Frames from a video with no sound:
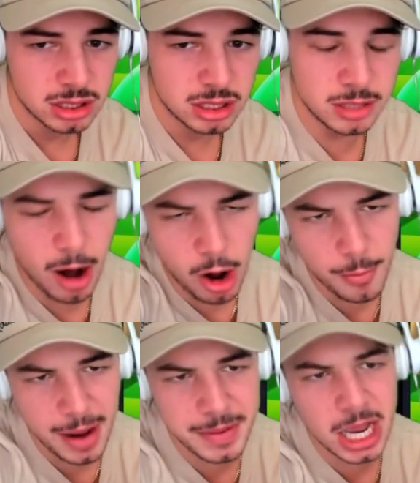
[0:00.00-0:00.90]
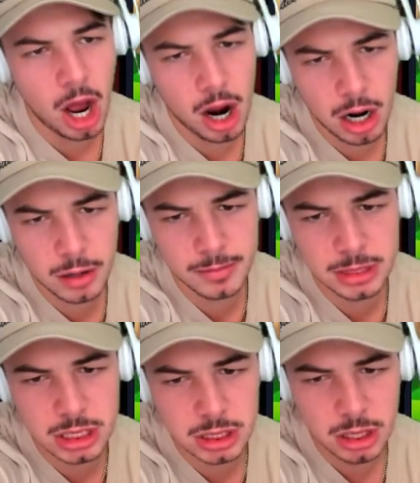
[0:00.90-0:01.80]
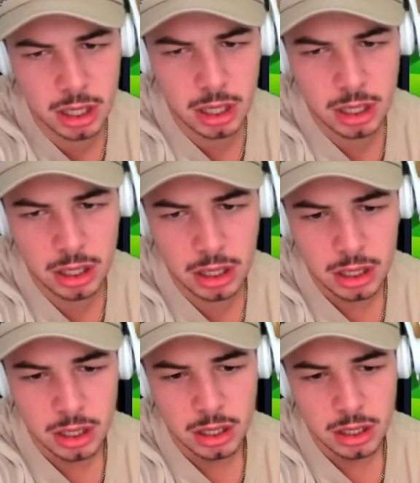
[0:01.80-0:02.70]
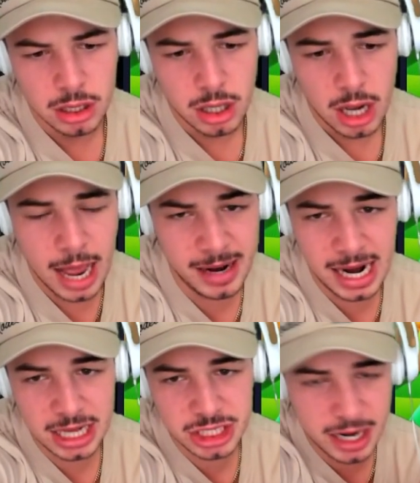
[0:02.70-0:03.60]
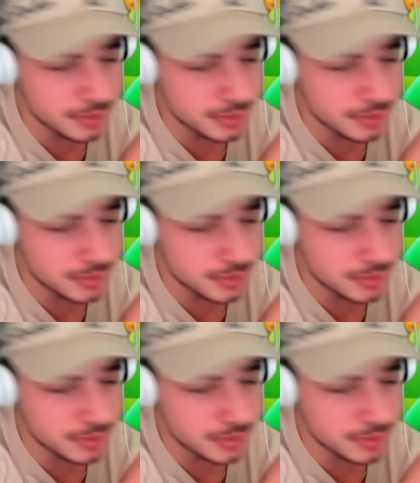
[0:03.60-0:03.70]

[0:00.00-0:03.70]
Tomorrow might be arms. I might actually have